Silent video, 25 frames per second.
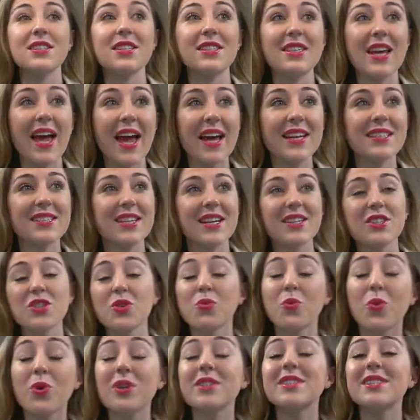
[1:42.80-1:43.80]
Detecting
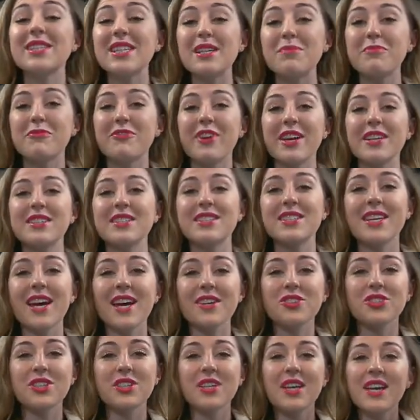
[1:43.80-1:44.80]
Towards Deepfake
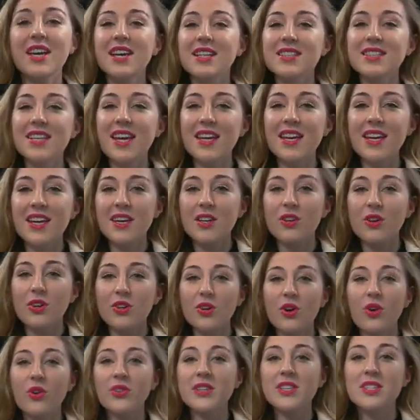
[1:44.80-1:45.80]
Detection, taking a look at
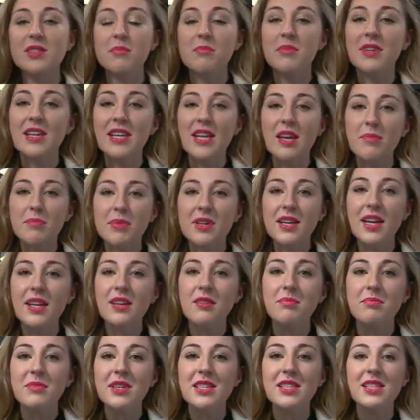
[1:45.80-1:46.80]
all this
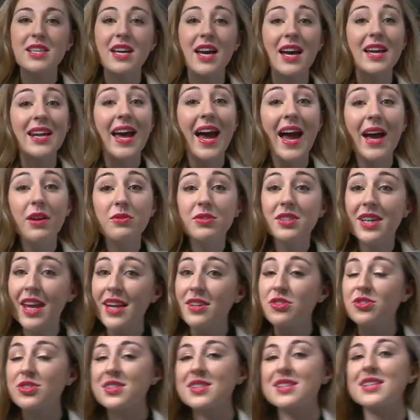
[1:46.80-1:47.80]
manipulated media and how
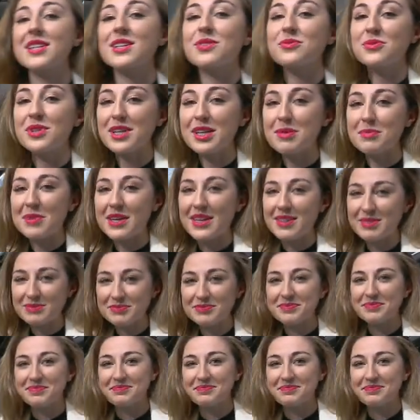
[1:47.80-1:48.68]
dangerous it can really be.